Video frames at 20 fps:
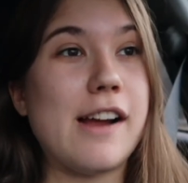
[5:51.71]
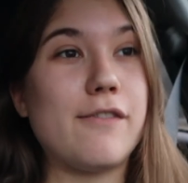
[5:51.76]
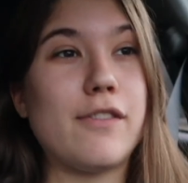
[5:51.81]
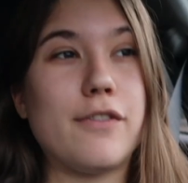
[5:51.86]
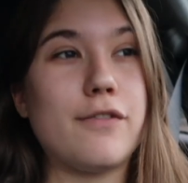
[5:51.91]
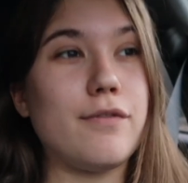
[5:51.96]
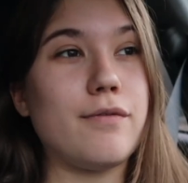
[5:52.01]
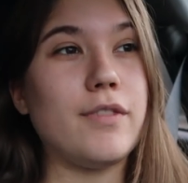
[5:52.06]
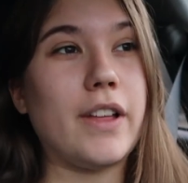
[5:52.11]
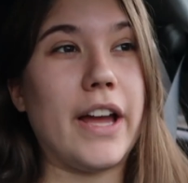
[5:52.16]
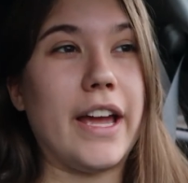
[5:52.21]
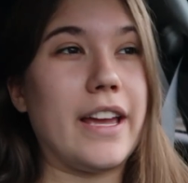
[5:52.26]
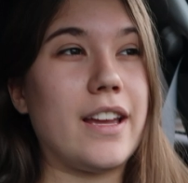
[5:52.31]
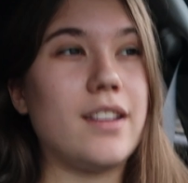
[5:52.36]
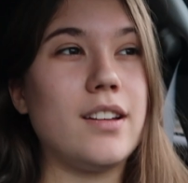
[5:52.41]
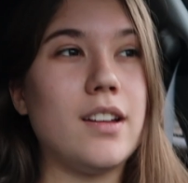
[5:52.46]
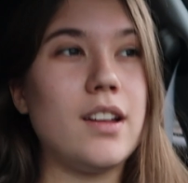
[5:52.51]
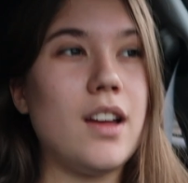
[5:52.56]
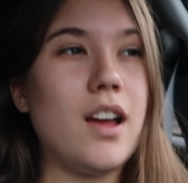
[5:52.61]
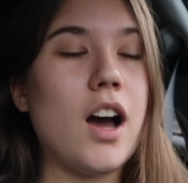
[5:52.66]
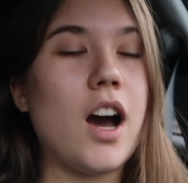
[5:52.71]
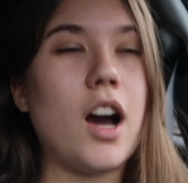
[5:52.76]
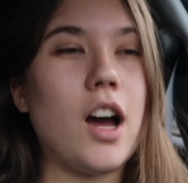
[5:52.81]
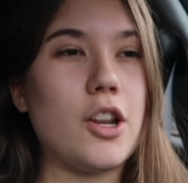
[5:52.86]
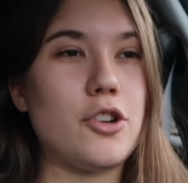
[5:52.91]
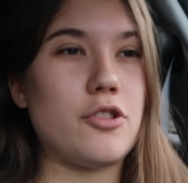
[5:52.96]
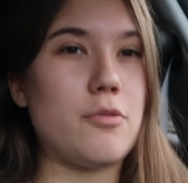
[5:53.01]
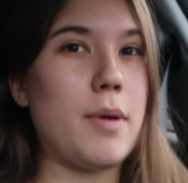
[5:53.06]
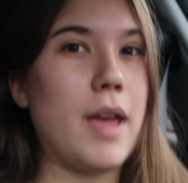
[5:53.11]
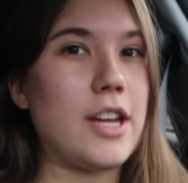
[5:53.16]
I have like
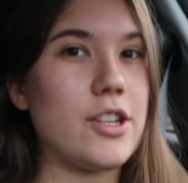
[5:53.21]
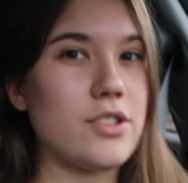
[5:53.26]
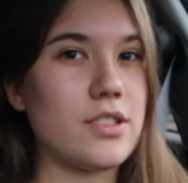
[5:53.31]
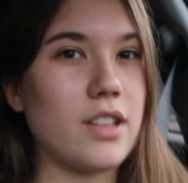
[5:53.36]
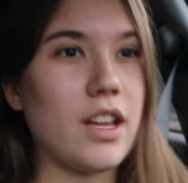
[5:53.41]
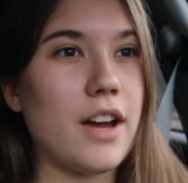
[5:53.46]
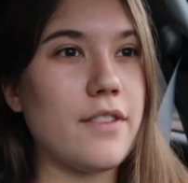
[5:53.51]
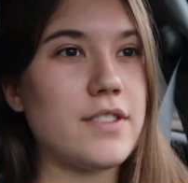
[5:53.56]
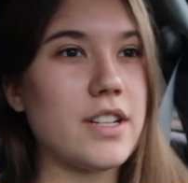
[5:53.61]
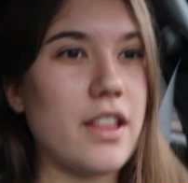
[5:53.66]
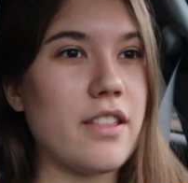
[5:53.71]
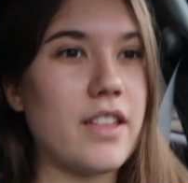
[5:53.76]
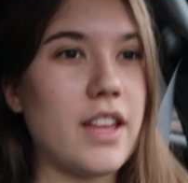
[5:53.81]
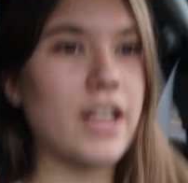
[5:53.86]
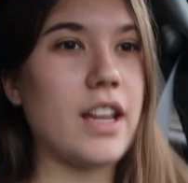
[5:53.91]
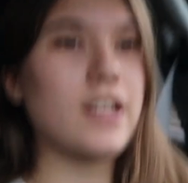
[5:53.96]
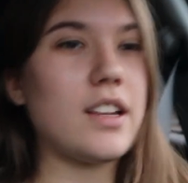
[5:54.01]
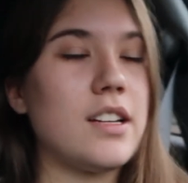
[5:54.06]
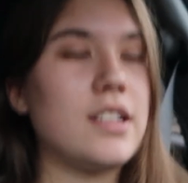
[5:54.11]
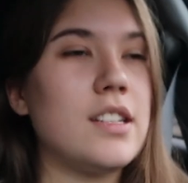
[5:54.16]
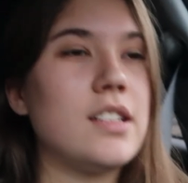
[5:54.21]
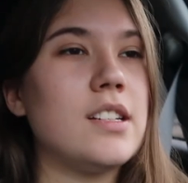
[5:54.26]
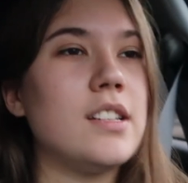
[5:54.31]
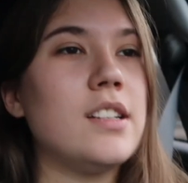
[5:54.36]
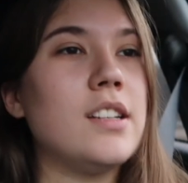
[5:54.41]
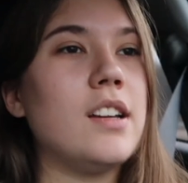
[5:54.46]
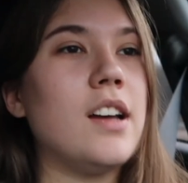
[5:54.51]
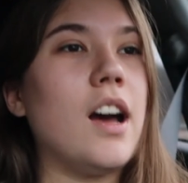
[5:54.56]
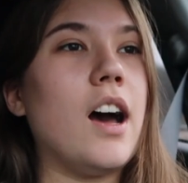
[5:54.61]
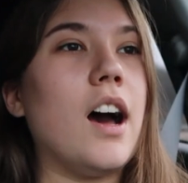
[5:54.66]
100 pages left, I think.
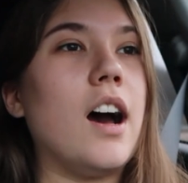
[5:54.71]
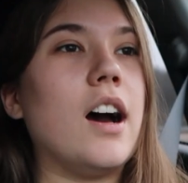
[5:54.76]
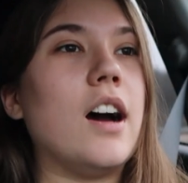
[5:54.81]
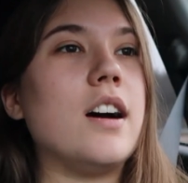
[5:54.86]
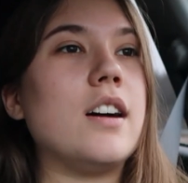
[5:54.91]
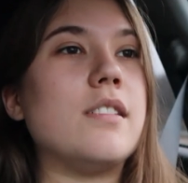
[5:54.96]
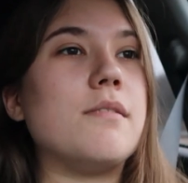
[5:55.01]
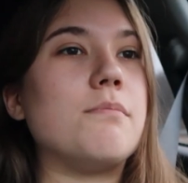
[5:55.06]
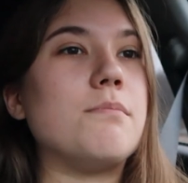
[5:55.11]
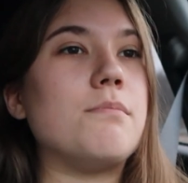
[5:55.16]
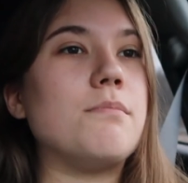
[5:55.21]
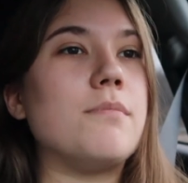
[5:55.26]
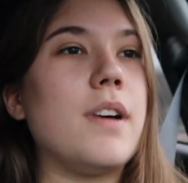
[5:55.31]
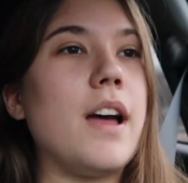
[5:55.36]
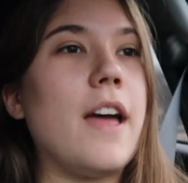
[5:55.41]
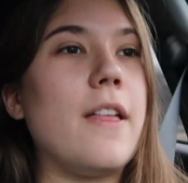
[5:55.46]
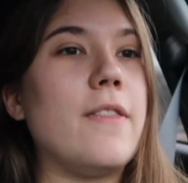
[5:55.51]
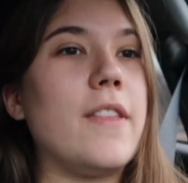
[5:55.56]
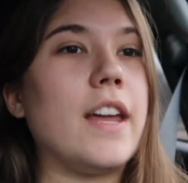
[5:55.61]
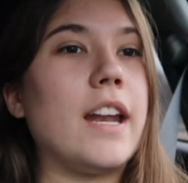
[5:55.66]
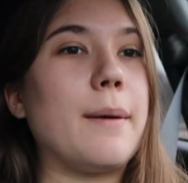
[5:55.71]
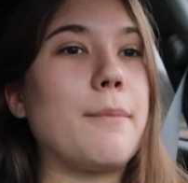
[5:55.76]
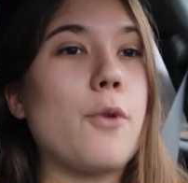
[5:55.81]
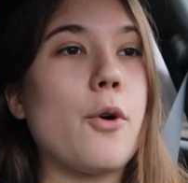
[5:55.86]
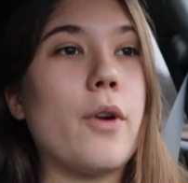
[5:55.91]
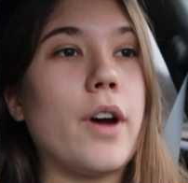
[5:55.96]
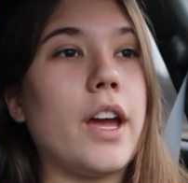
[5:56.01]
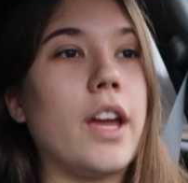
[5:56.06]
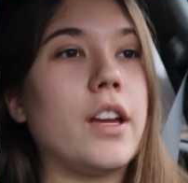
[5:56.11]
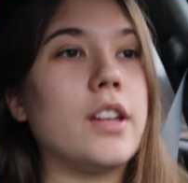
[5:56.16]
And then I'm
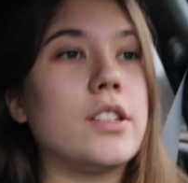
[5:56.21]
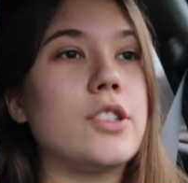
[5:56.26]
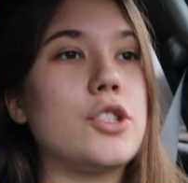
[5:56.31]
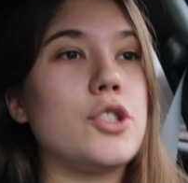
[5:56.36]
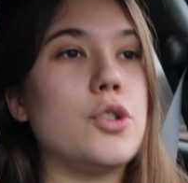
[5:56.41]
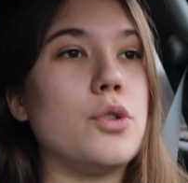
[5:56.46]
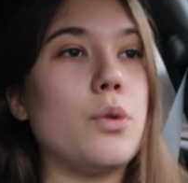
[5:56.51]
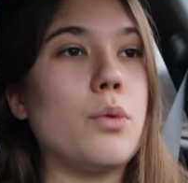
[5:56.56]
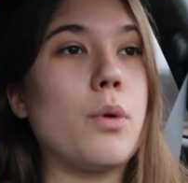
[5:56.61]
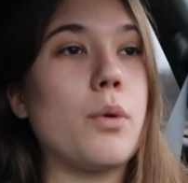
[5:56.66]
going to